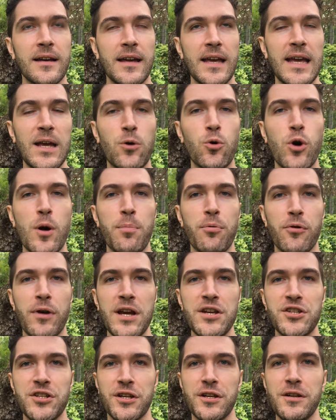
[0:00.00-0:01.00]

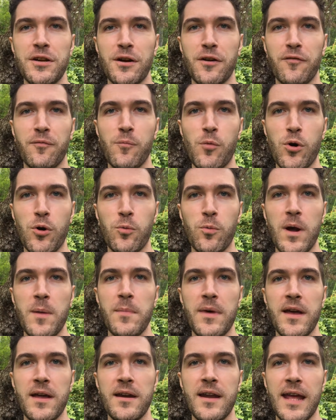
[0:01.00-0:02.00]
incorporation of more
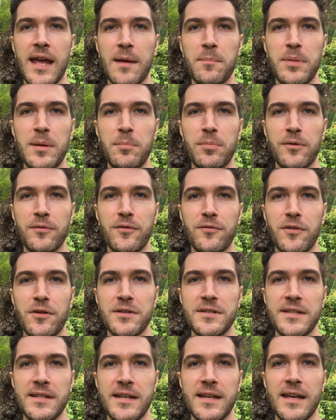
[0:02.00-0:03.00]
women and people of
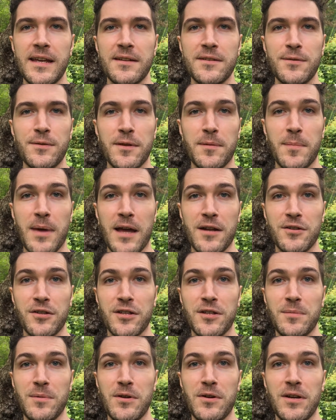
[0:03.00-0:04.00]
diversity into the magic
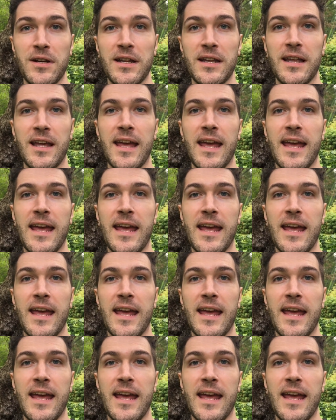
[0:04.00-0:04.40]
community.